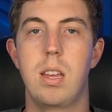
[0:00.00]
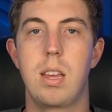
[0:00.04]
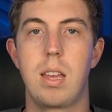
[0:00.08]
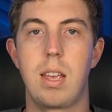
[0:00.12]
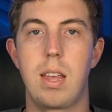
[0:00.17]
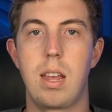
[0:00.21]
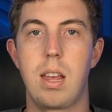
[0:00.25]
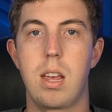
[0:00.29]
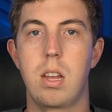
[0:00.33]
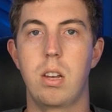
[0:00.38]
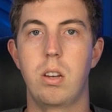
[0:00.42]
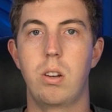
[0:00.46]

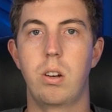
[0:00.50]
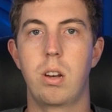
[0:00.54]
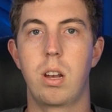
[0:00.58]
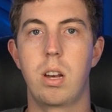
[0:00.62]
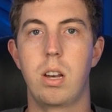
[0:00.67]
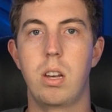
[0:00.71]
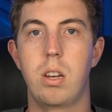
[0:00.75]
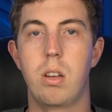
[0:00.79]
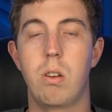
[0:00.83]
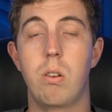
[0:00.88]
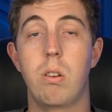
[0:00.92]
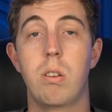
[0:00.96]
and you're going
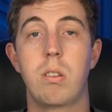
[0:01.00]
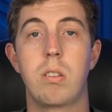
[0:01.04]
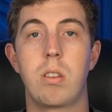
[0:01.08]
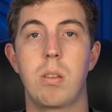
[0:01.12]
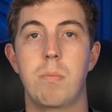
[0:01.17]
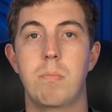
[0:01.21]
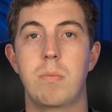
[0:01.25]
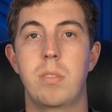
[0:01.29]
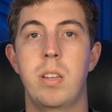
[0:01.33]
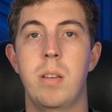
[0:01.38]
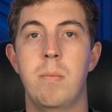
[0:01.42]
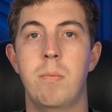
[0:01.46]
to notice
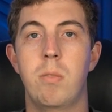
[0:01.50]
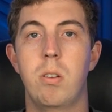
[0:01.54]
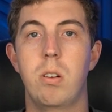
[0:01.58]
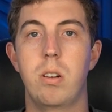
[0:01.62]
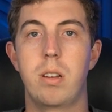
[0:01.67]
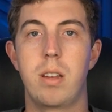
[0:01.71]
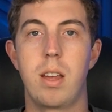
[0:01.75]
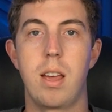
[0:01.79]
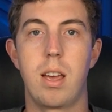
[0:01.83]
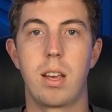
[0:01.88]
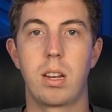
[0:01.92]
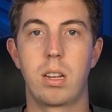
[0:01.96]
some similar
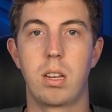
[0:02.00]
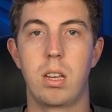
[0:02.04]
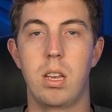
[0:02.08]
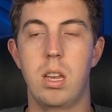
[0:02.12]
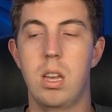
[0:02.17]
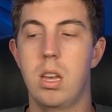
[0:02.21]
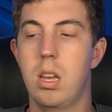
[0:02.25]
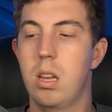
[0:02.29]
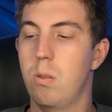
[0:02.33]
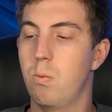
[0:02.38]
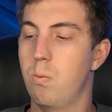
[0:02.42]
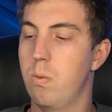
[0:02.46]
tech
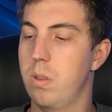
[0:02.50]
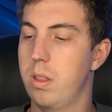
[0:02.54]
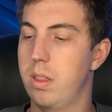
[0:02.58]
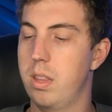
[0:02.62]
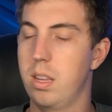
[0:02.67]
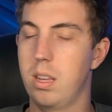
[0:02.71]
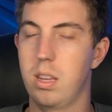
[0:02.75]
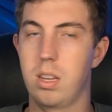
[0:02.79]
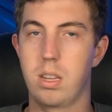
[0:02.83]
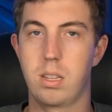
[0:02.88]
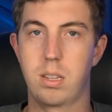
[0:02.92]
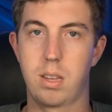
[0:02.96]
with
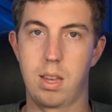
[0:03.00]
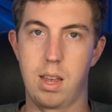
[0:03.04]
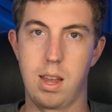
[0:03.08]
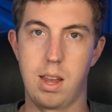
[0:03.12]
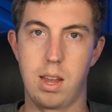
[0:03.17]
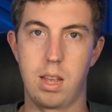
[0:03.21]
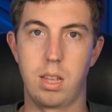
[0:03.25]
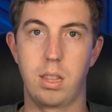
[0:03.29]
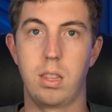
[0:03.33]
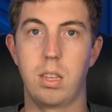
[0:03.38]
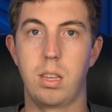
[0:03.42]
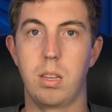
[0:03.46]
these
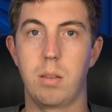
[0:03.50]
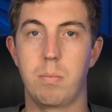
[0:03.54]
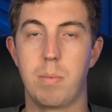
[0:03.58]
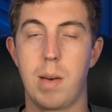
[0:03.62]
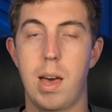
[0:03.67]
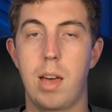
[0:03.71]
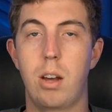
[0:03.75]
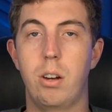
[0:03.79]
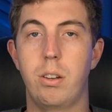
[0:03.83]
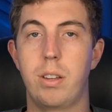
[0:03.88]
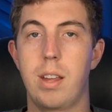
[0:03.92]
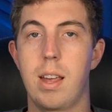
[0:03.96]
and the
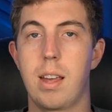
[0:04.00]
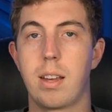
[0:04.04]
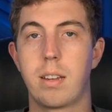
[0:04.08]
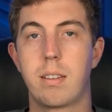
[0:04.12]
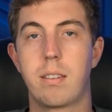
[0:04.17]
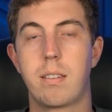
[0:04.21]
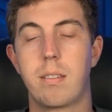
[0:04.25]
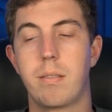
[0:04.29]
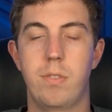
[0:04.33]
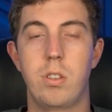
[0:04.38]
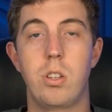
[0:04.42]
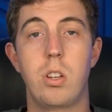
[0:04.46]

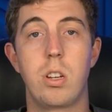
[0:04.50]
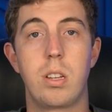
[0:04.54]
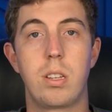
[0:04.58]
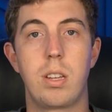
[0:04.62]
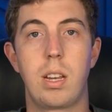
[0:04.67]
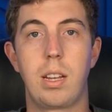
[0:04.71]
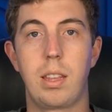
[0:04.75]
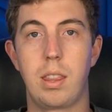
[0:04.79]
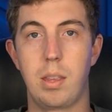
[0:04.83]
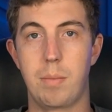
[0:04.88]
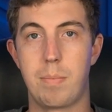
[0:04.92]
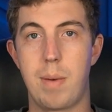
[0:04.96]
Paddletechs. Just
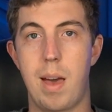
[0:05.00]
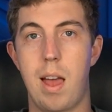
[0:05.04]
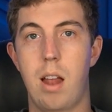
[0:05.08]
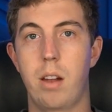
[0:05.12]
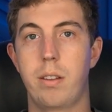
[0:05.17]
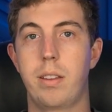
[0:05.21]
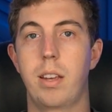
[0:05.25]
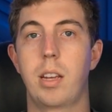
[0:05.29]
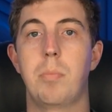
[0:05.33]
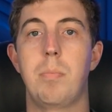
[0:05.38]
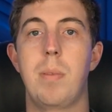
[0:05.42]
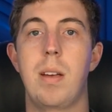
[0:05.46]
like the
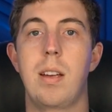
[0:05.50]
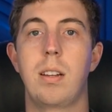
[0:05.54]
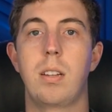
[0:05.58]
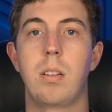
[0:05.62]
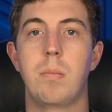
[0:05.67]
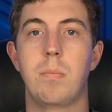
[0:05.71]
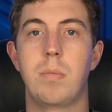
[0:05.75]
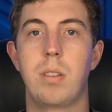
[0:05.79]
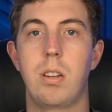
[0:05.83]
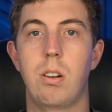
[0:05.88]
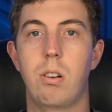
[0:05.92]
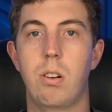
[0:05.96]
Paddletech
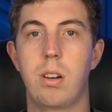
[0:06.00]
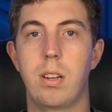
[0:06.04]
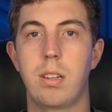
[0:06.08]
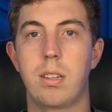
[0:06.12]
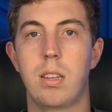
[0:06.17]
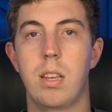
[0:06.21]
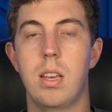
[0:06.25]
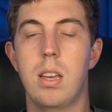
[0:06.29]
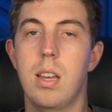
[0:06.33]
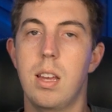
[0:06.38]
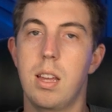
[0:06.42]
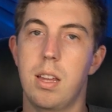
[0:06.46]
Bantam series,
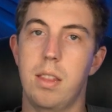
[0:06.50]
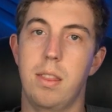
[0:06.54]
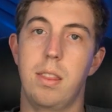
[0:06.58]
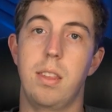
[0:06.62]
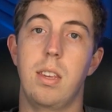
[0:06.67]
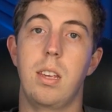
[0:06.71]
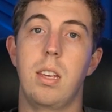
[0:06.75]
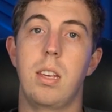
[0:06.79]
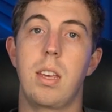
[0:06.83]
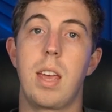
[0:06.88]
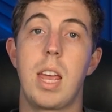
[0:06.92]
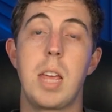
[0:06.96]

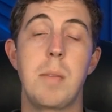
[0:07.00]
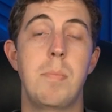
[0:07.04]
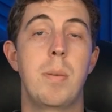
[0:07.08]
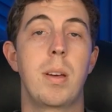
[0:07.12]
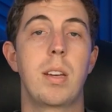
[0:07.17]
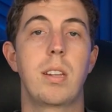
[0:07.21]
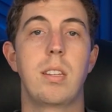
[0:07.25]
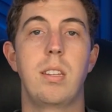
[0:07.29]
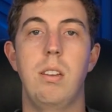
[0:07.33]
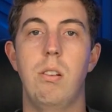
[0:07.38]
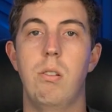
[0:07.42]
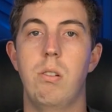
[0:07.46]
the
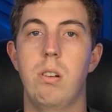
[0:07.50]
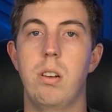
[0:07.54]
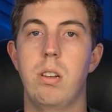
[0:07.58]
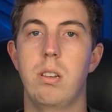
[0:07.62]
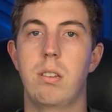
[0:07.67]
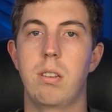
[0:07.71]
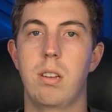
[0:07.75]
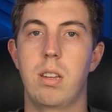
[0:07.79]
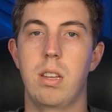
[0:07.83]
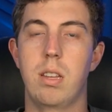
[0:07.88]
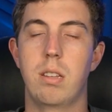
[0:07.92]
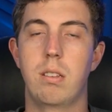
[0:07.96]
Apex
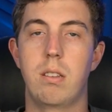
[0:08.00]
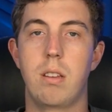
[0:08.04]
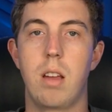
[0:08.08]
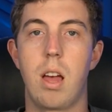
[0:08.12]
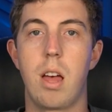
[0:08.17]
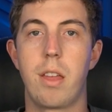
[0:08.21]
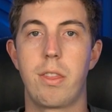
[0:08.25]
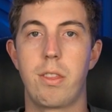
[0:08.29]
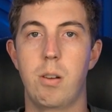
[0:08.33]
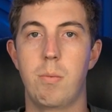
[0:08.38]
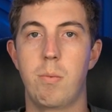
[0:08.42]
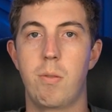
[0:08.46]
series is
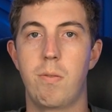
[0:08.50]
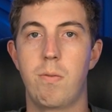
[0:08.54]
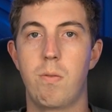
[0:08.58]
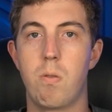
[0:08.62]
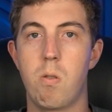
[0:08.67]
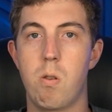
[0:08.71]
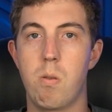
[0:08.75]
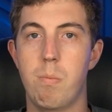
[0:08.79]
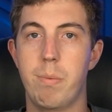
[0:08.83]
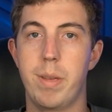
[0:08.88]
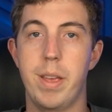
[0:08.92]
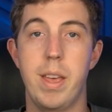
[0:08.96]
not
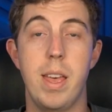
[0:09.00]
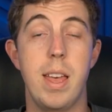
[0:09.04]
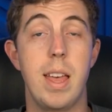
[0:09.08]
thermoformed,